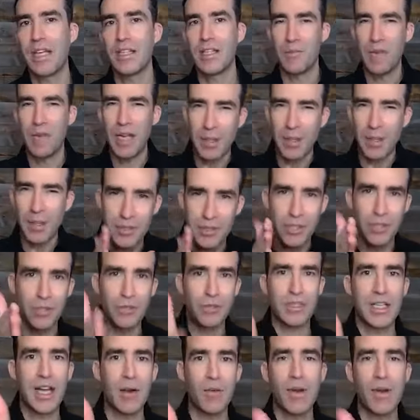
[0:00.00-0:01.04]
is being able to
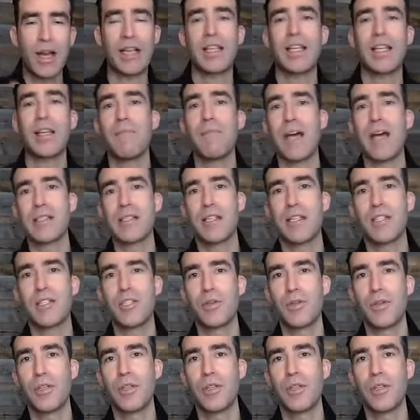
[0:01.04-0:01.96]
directly message